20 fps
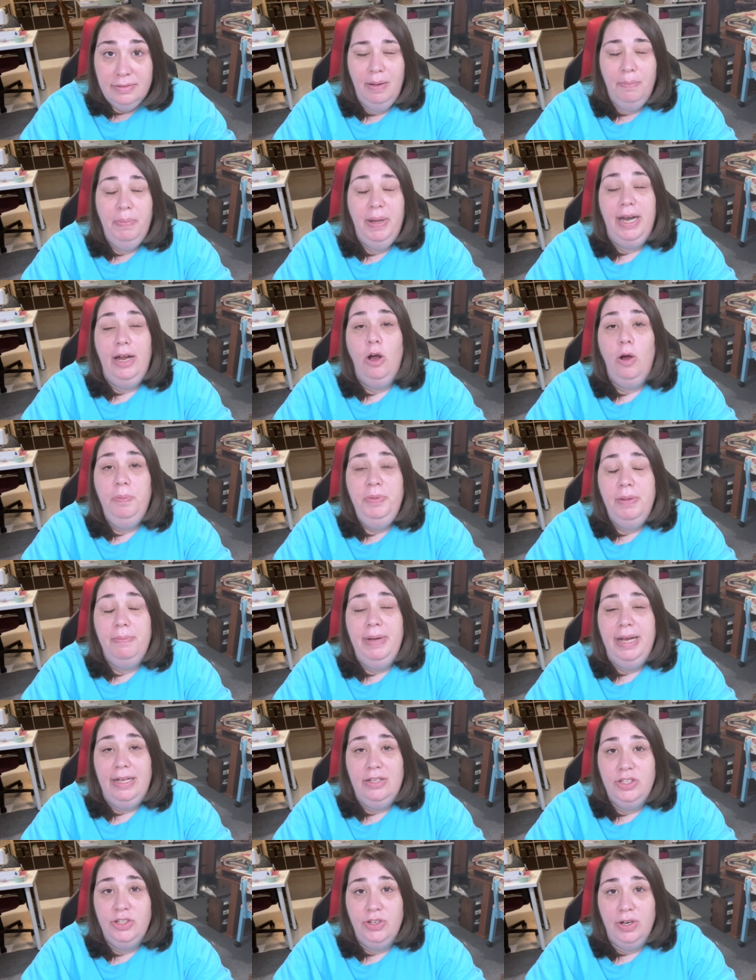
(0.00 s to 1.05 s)
But I hope that my
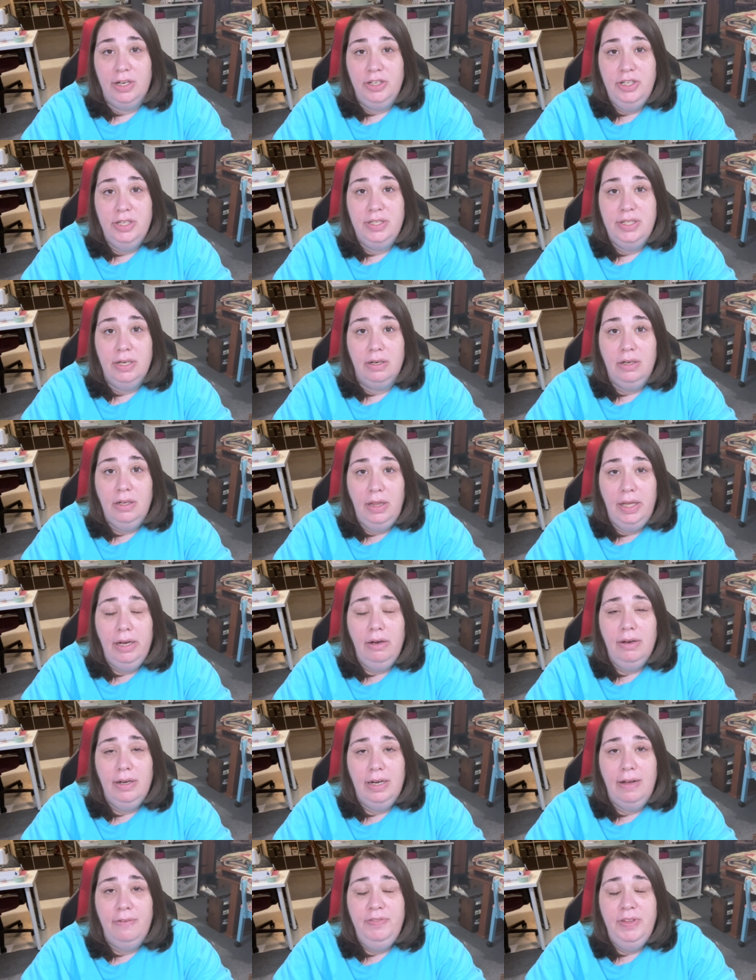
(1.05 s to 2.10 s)
instructions are clear
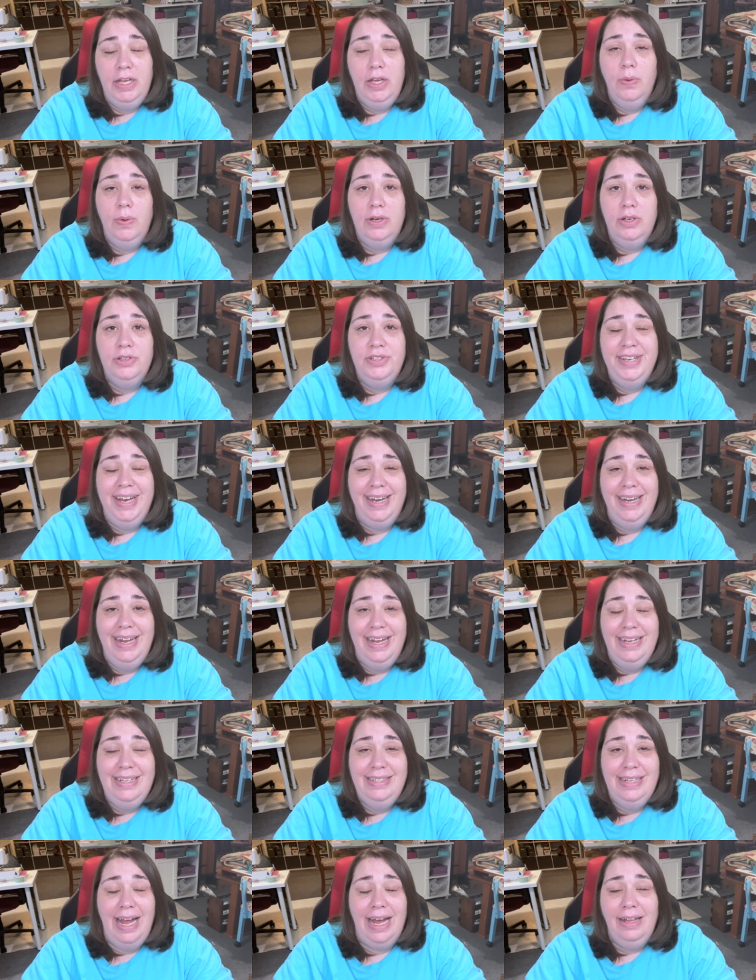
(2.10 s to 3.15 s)
enough that you understand
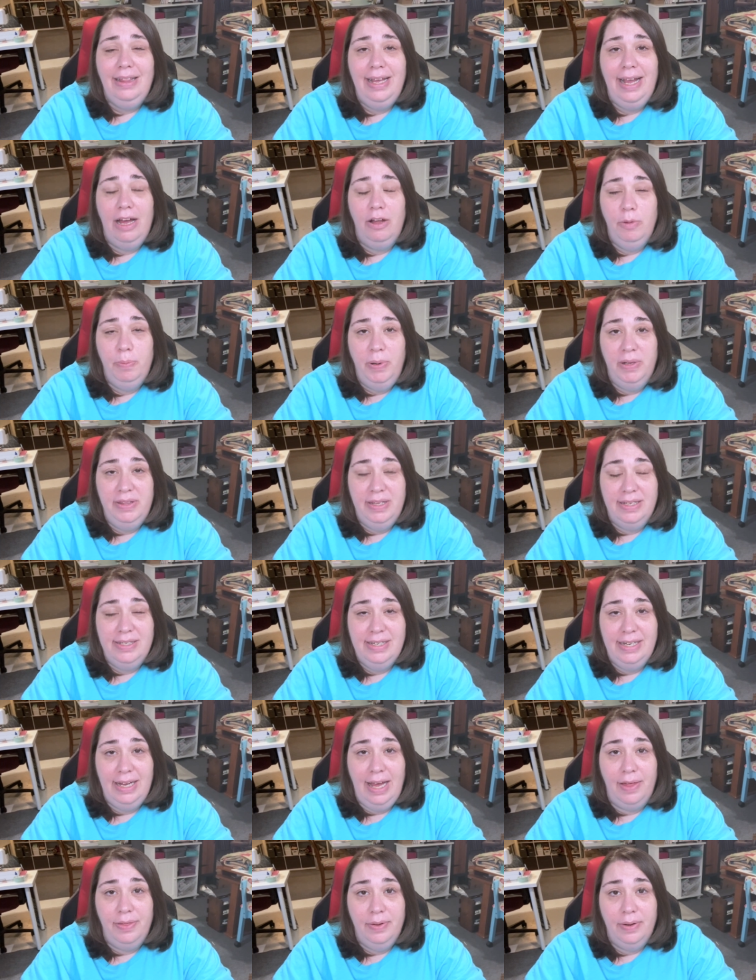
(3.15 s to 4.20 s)
exactly how to put this
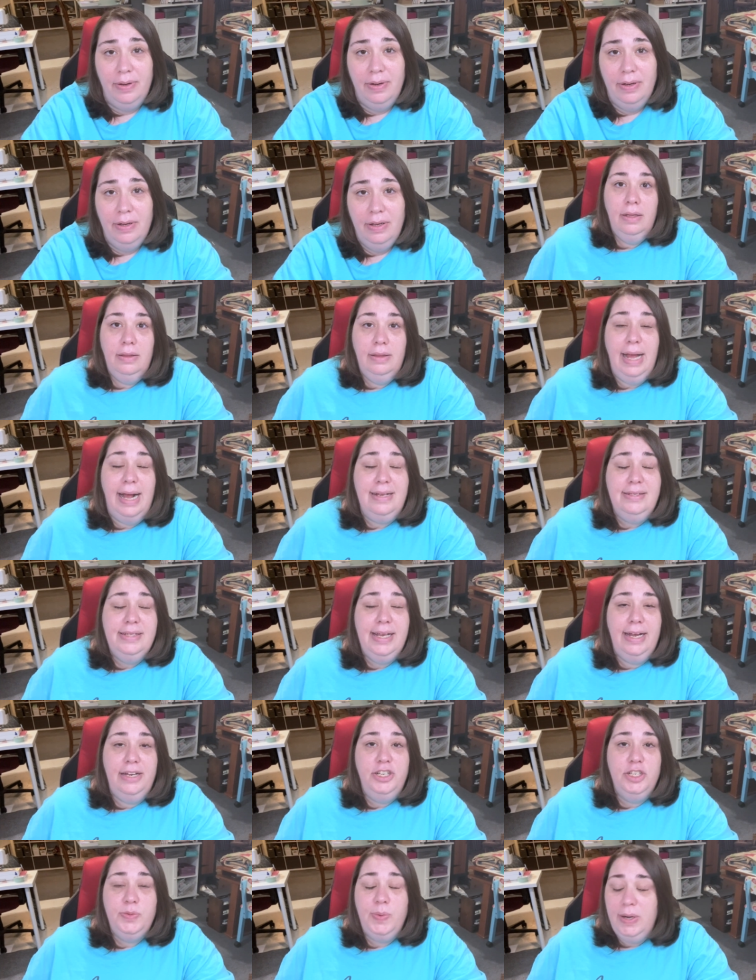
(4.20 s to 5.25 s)
together. Lastly,
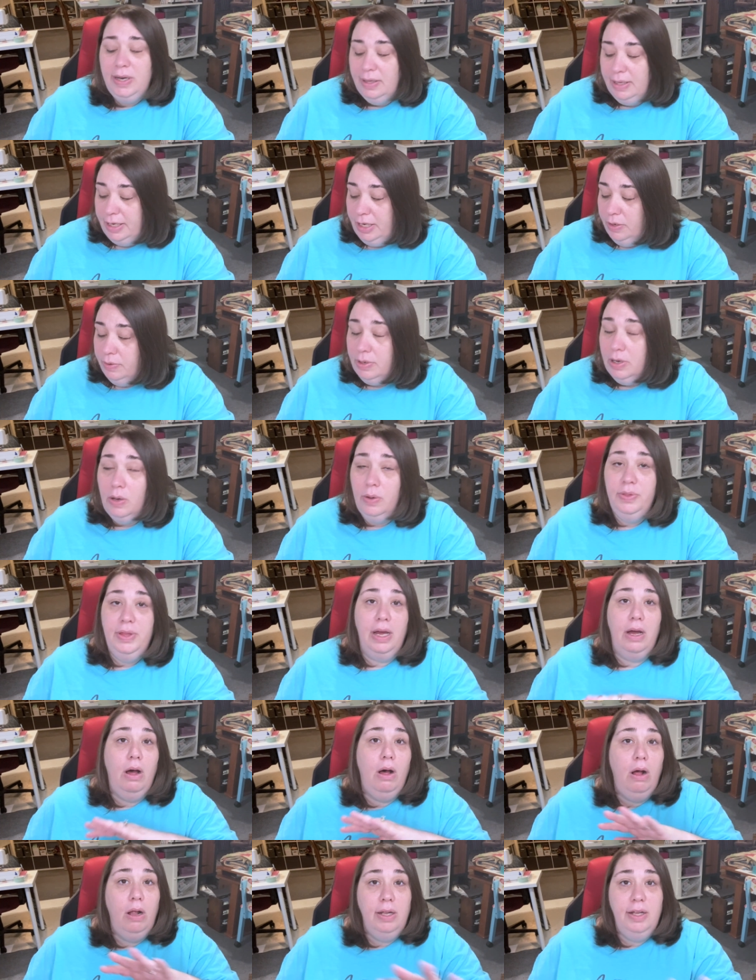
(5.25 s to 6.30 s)
I just want to let you know that
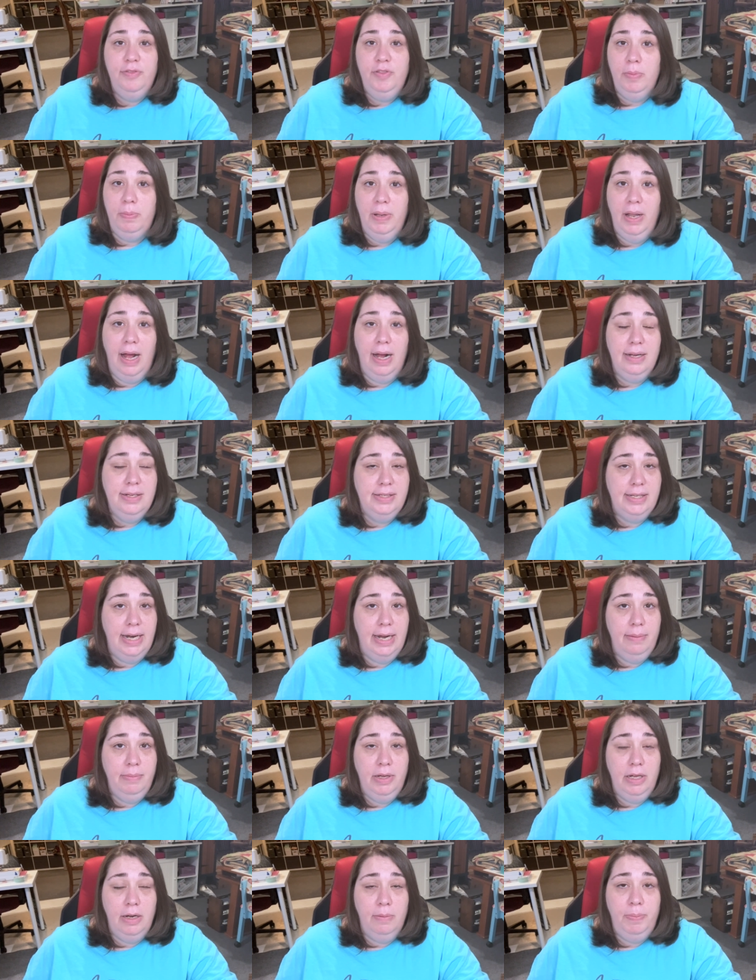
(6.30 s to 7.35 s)
all of the blocks that
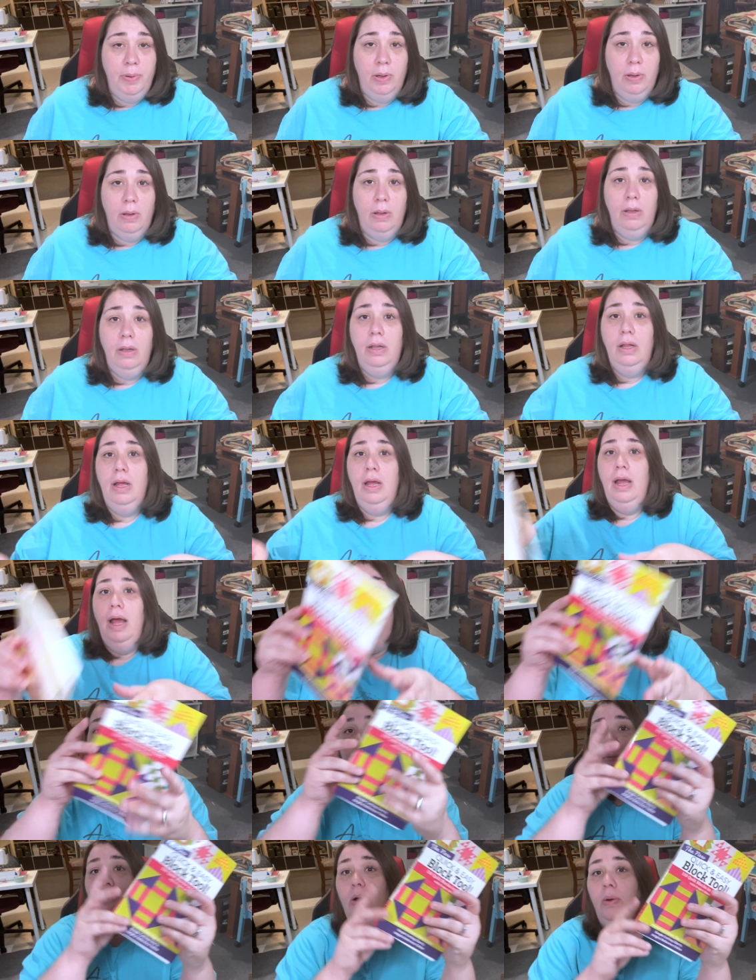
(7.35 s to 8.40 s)
I'm going to pull,
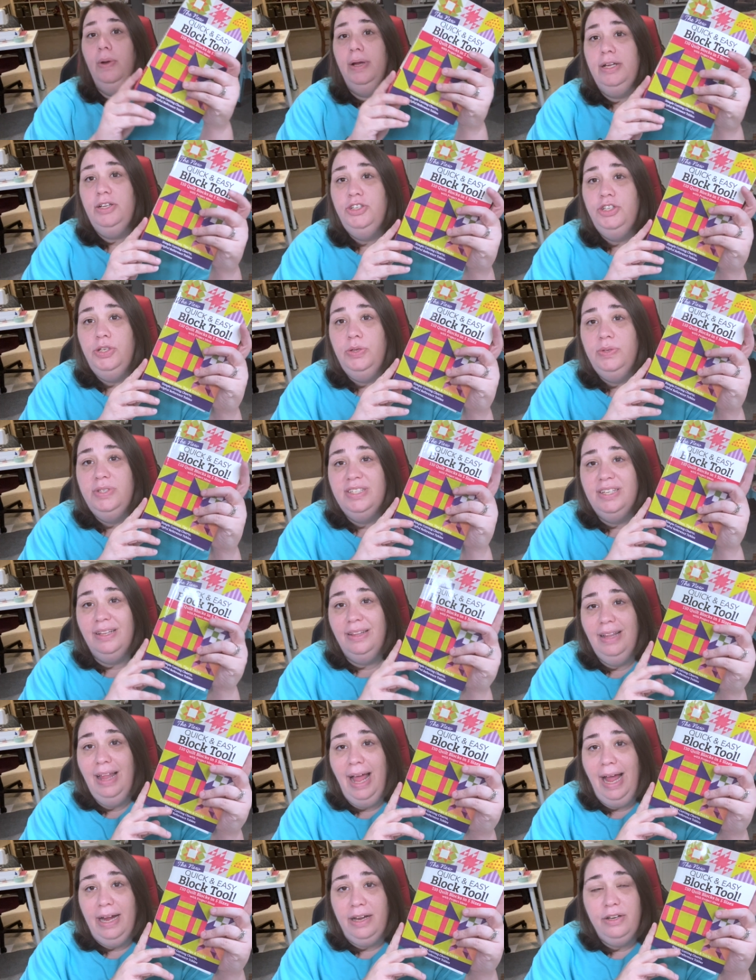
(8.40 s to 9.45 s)
I'm going to
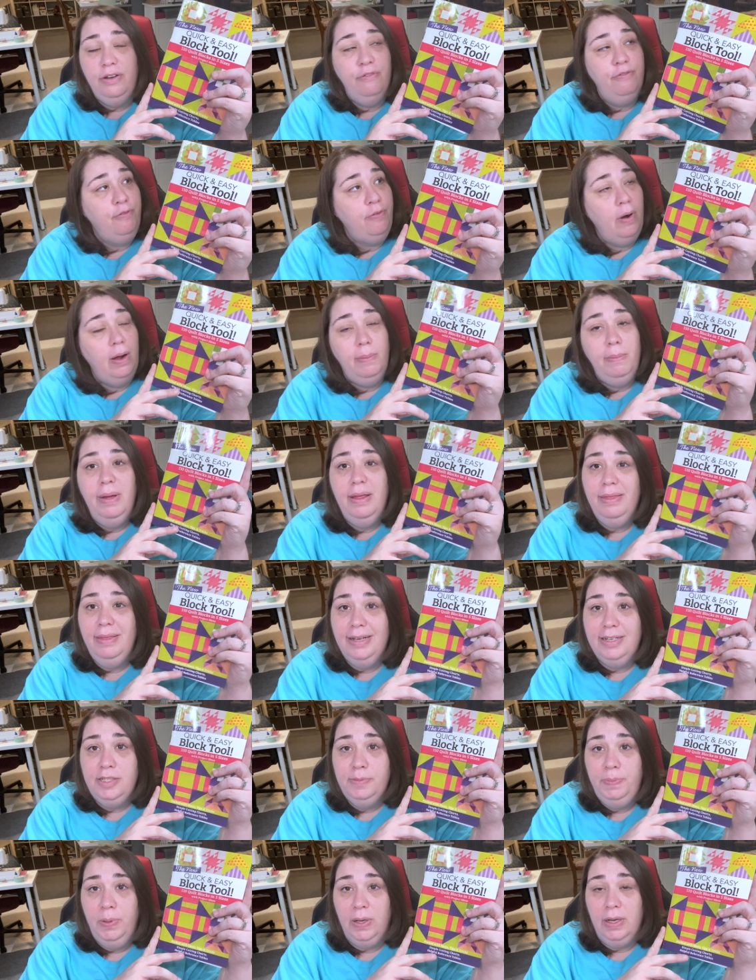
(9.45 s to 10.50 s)
select from
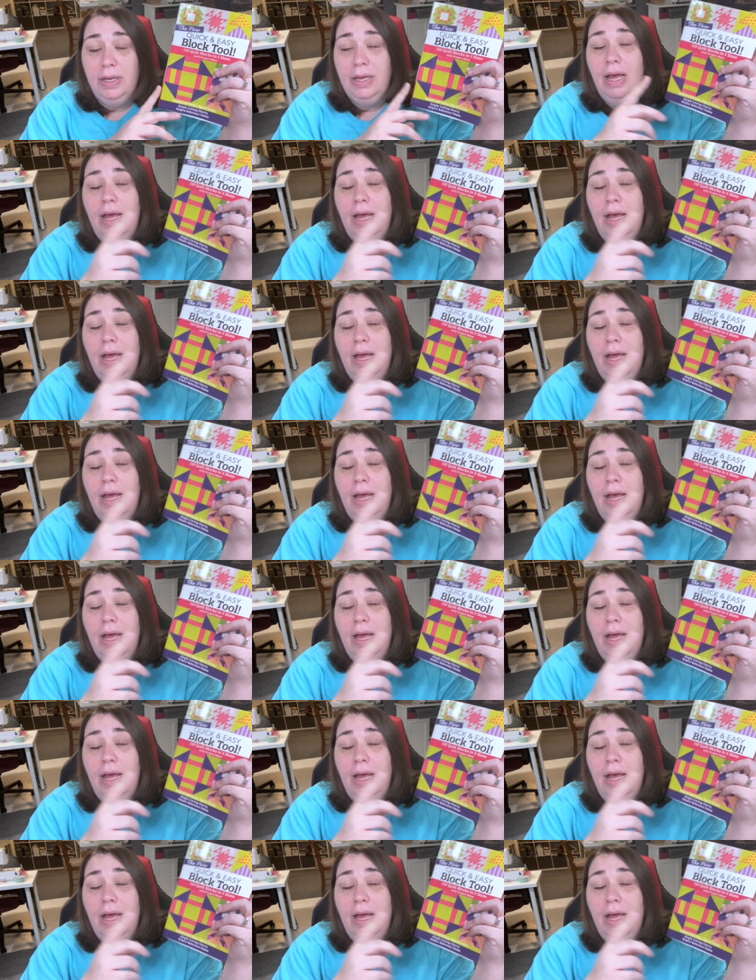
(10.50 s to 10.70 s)
this book.